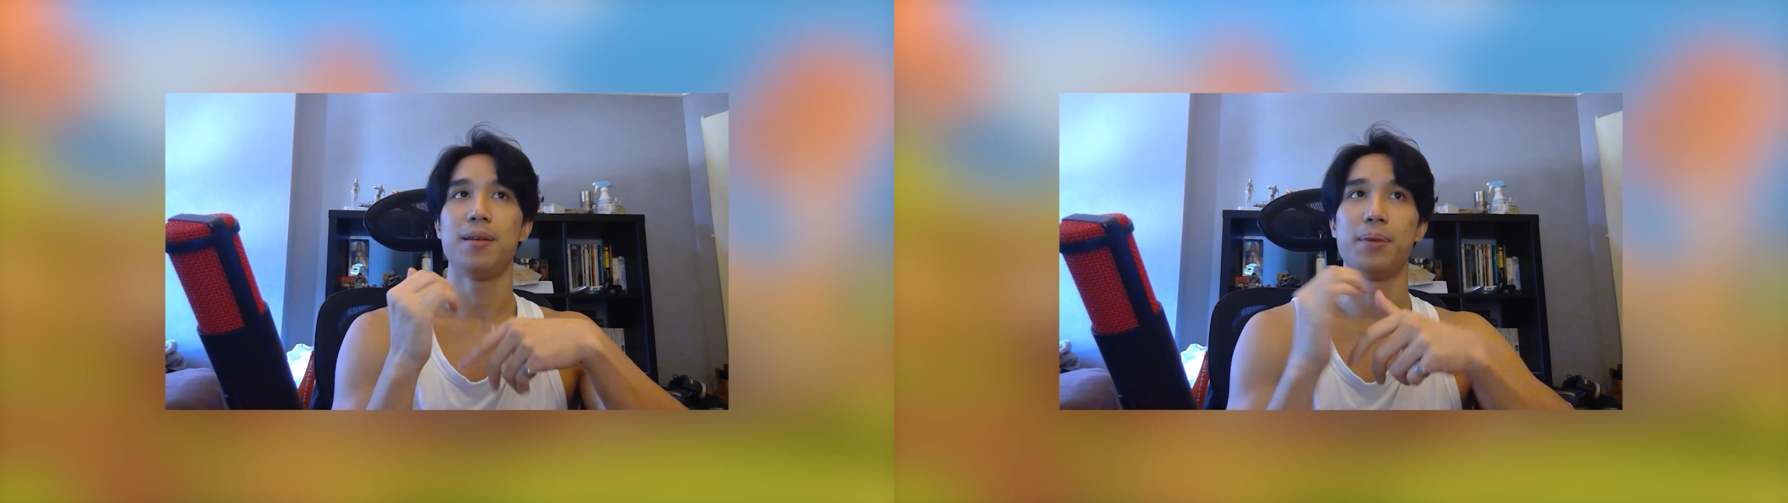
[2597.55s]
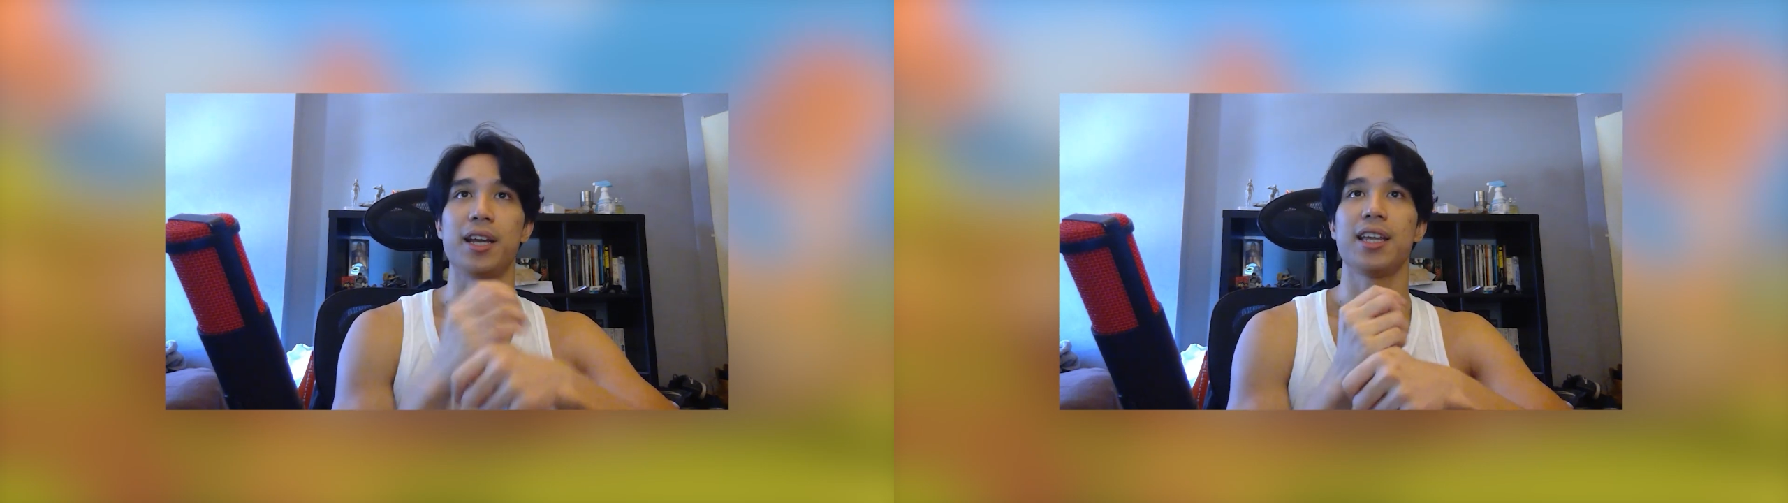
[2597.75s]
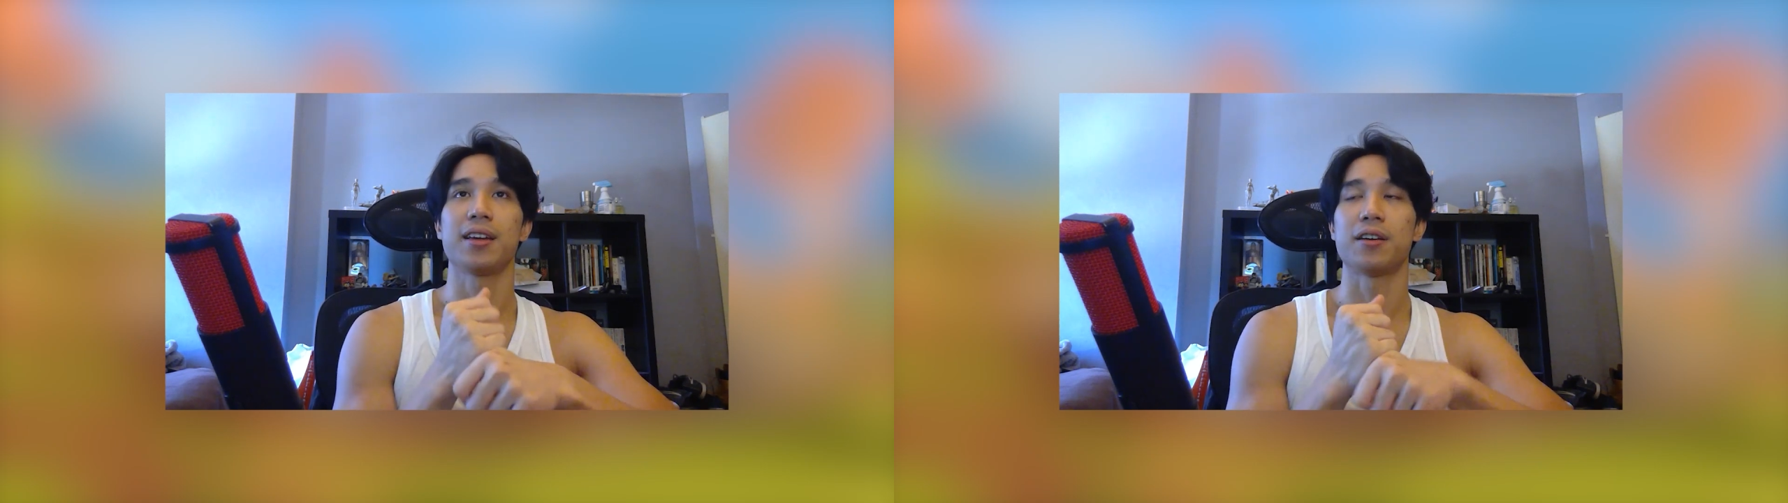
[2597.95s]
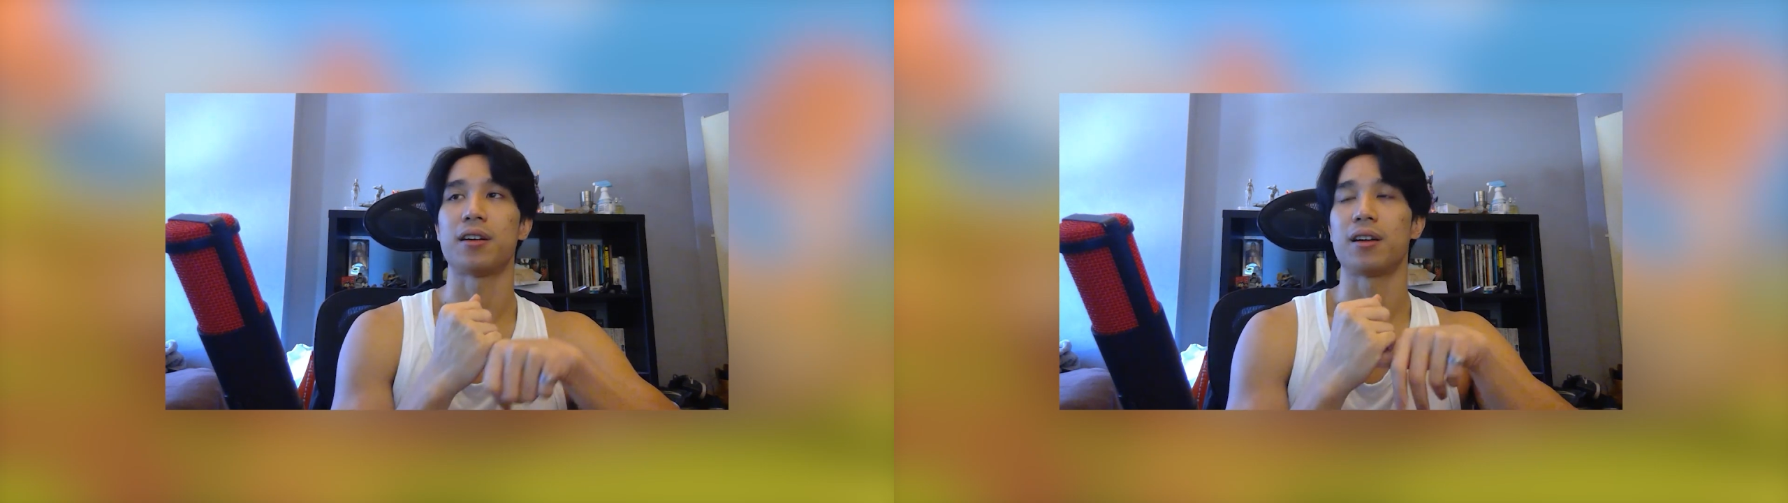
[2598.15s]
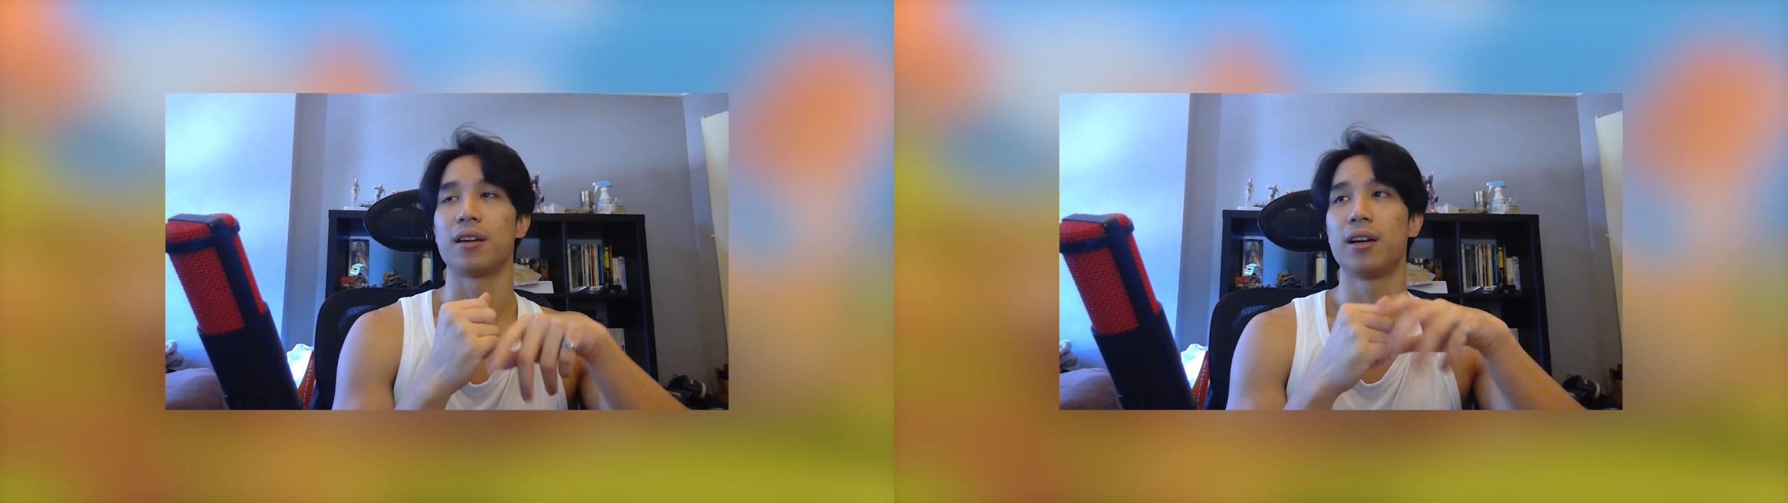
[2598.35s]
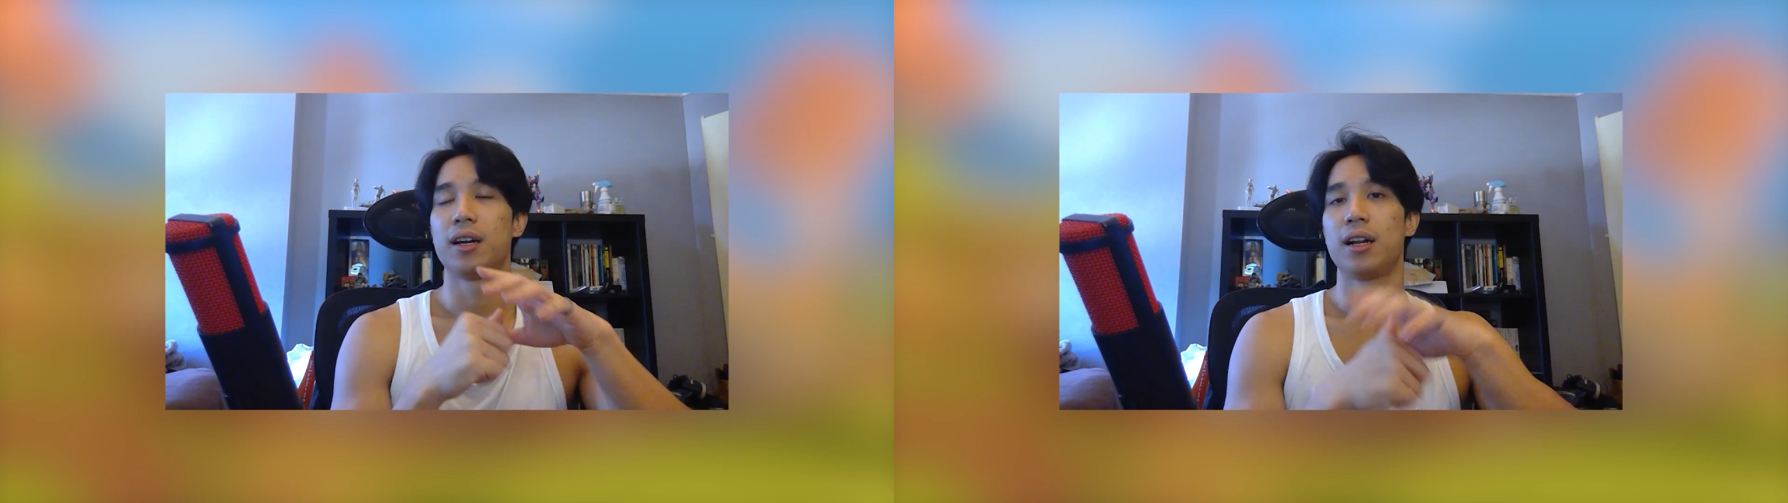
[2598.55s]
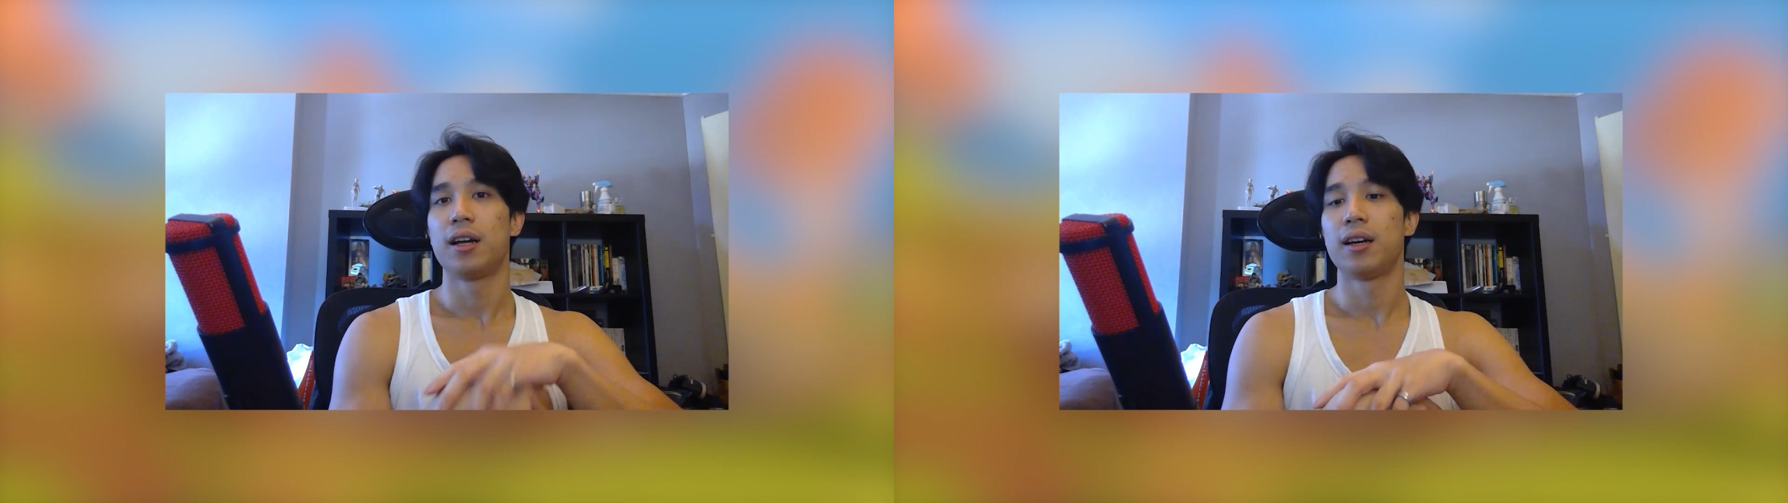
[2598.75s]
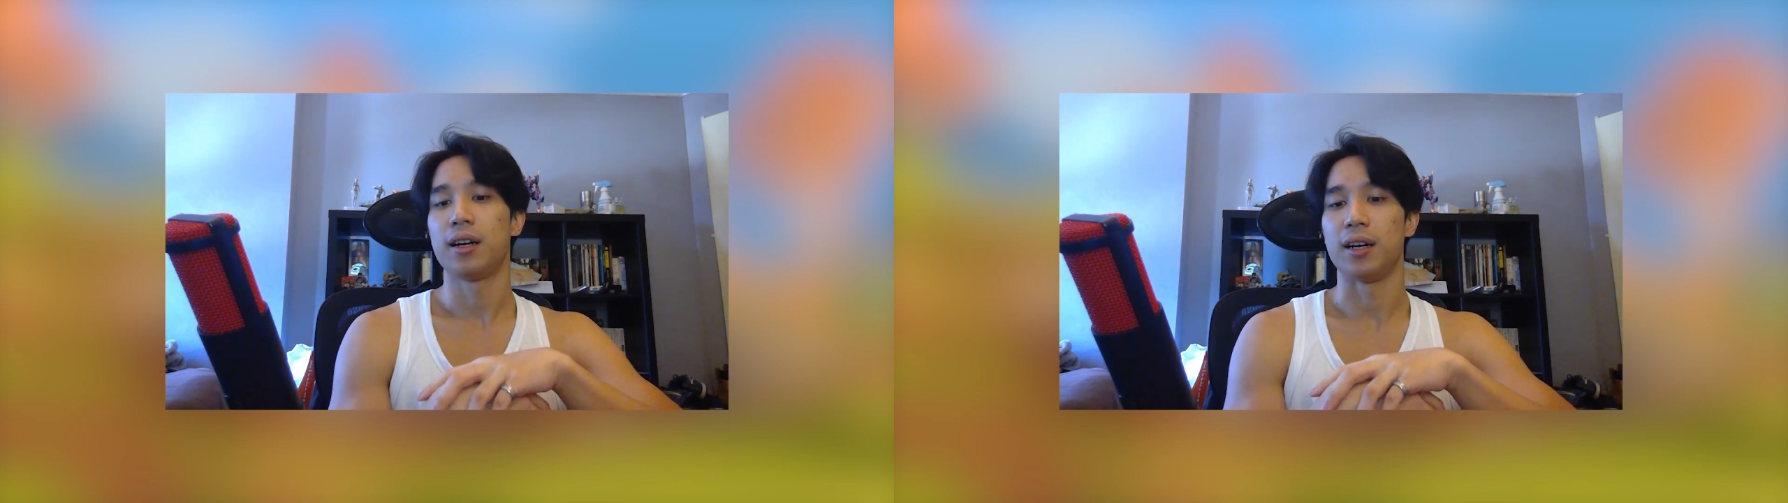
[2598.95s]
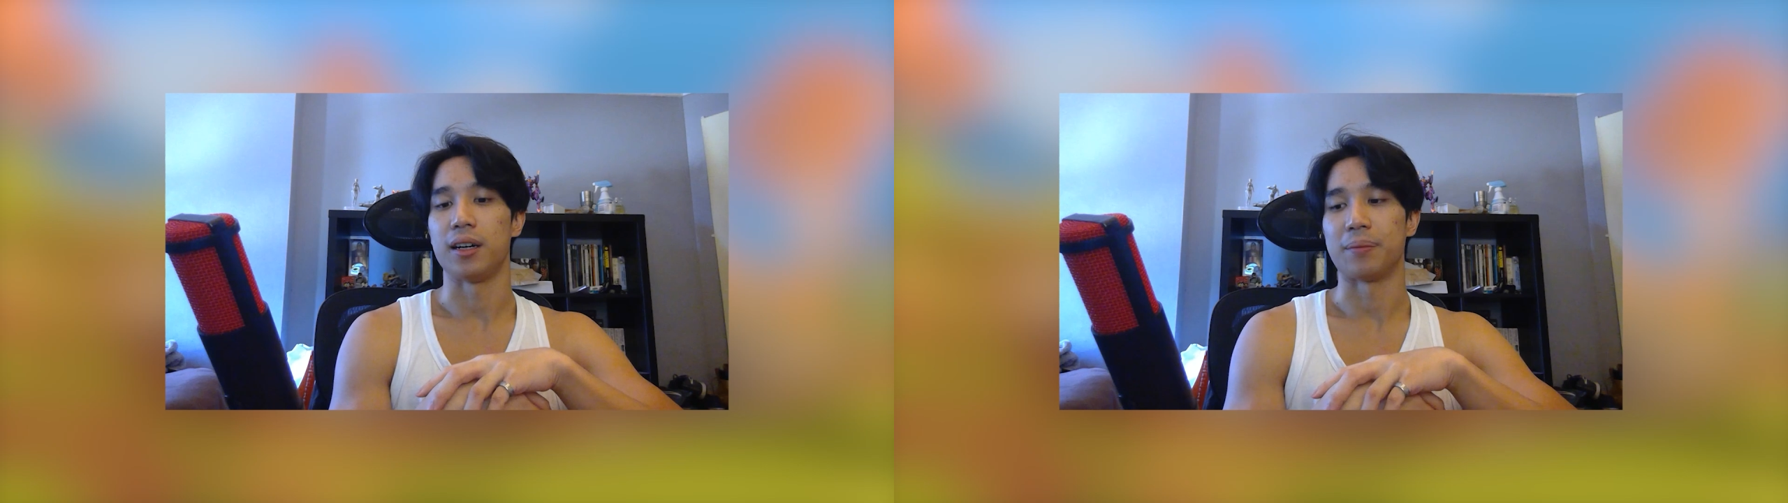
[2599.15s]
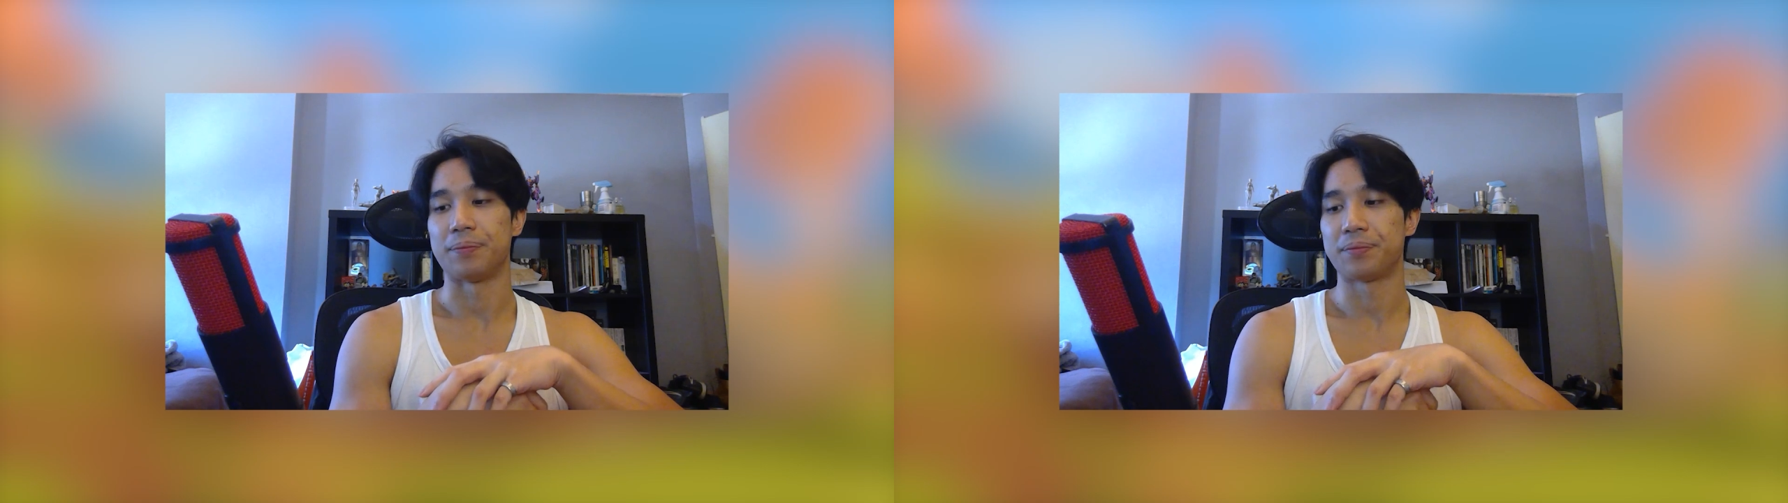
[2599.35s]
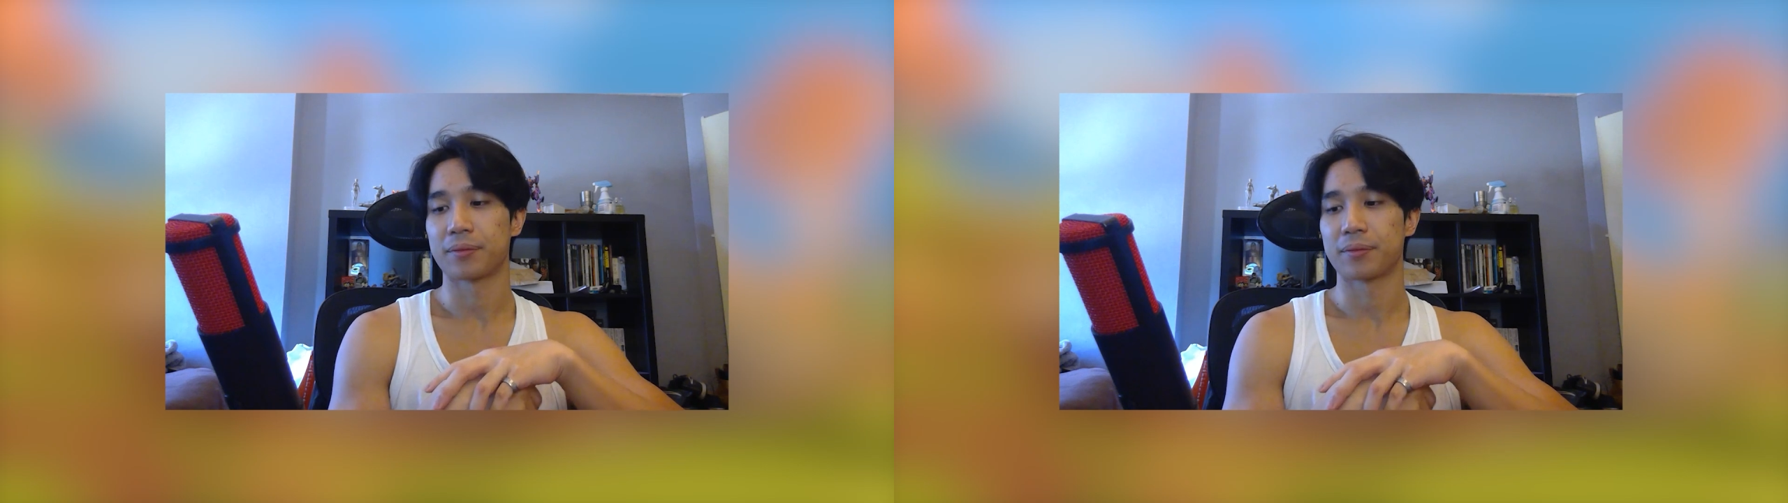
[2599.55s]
but hitting hard, and